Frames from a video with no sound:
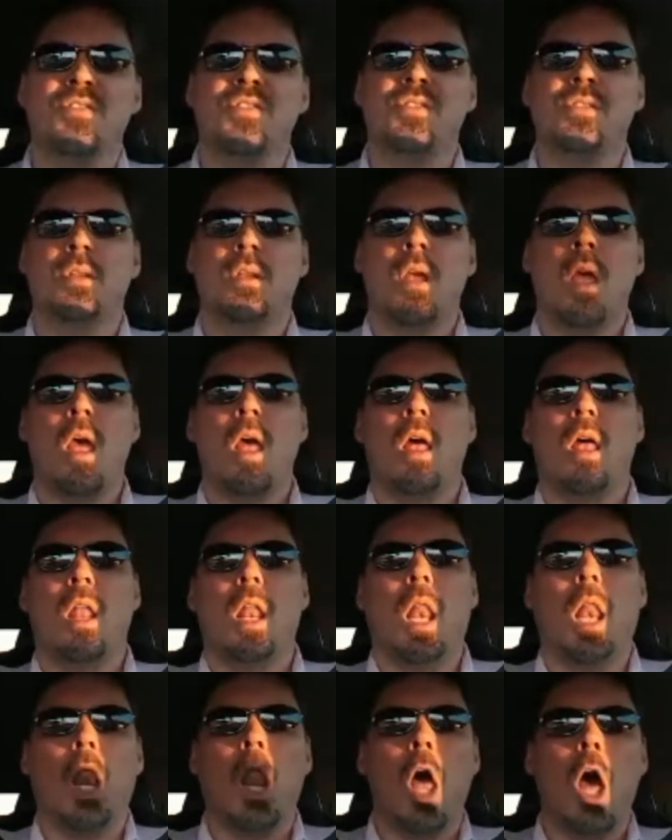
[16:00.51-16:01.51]

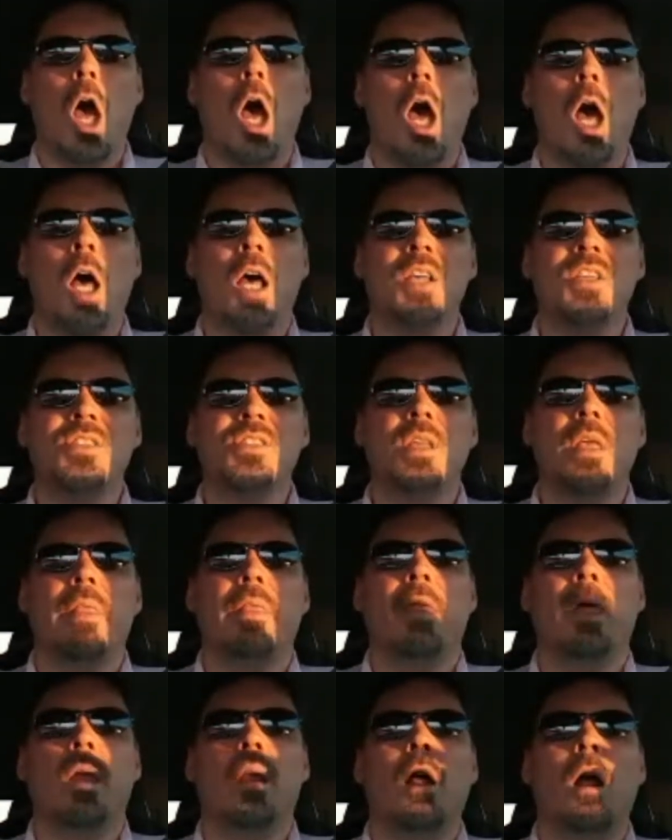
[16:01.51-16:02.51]
Laws that
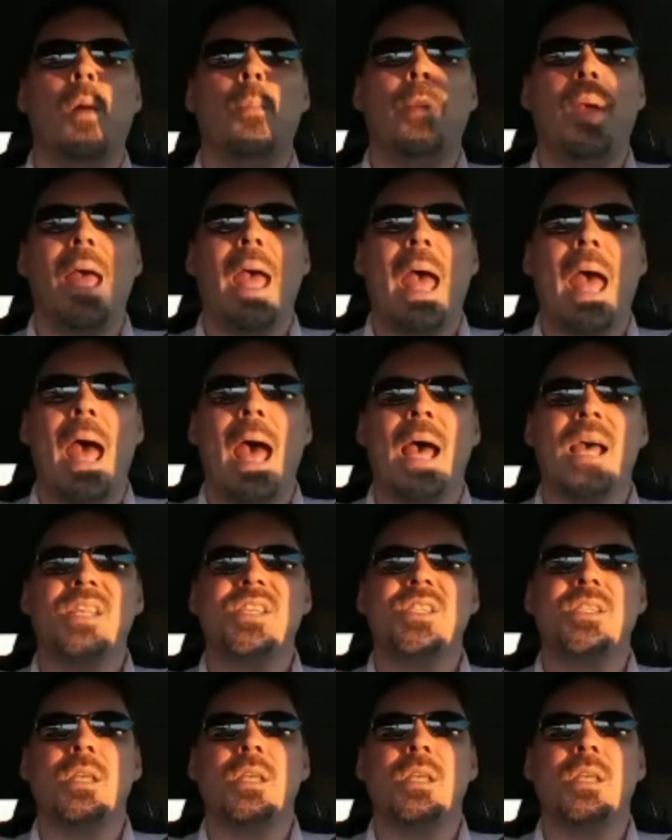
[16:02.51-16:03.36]
are passed